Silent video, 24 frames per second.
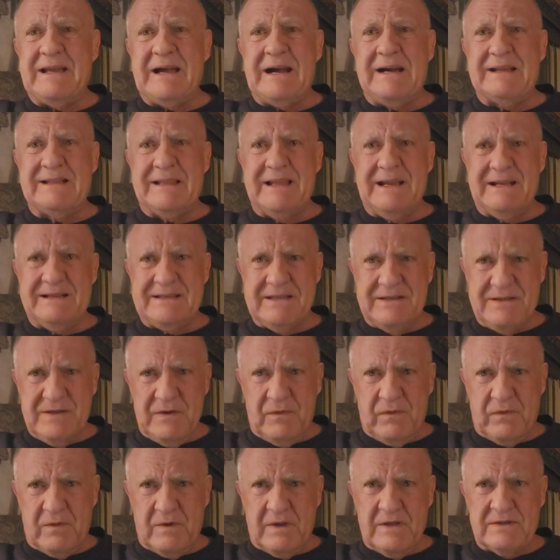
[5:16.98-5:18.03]
I like to
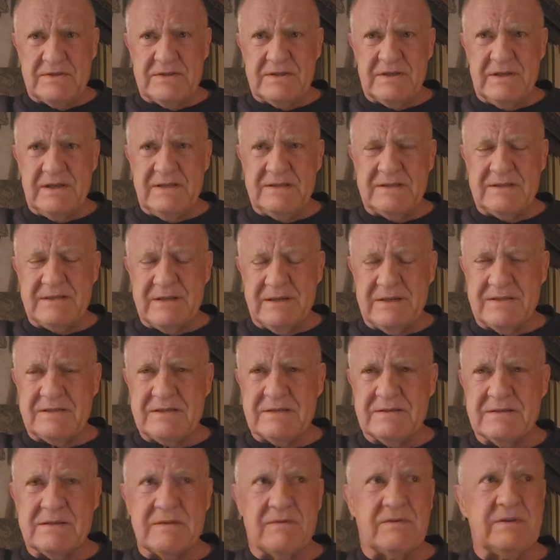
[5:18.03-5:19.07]
differentiate
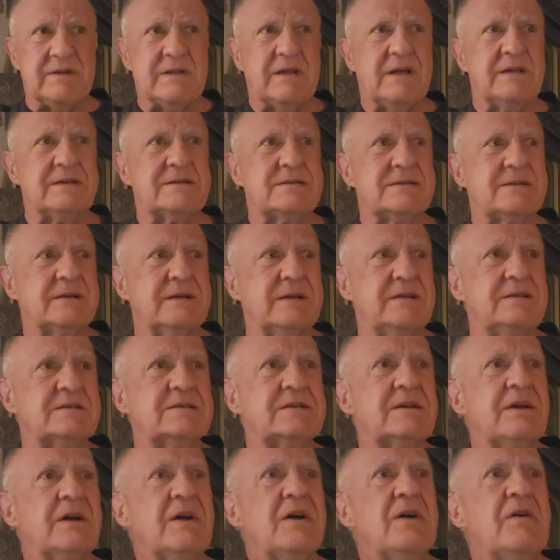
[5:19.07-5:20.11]
citizens of the United
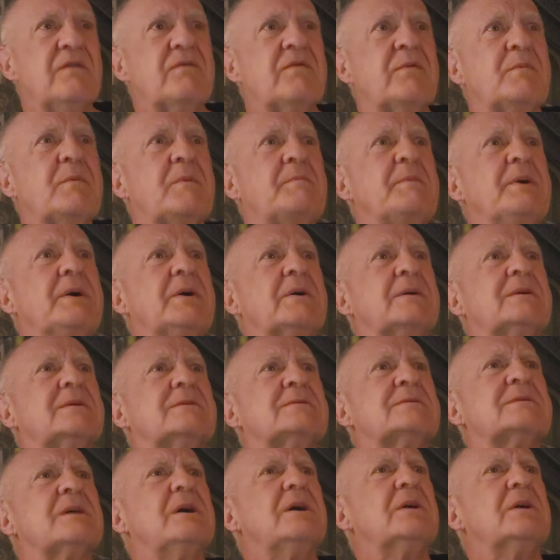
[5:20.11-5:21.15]
States from Americans.